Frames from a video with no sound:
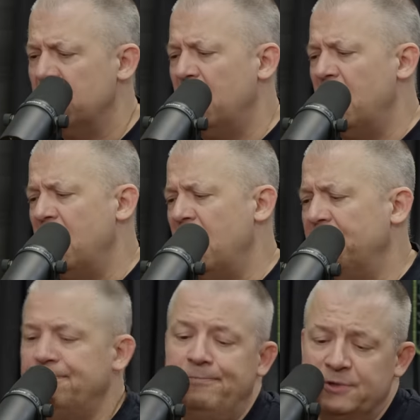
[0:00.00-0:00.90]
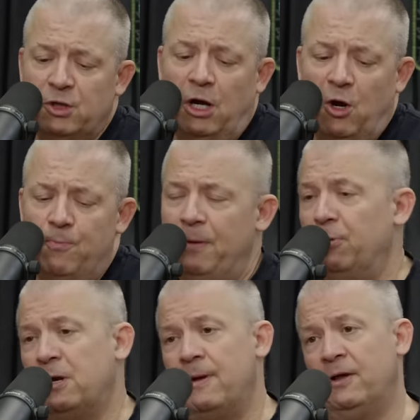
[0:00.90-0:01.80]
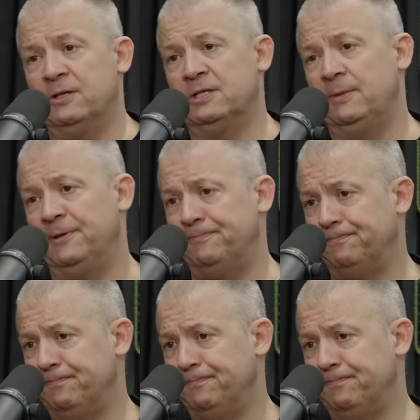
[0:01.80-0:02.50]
Uh, so I hope people come out and see me.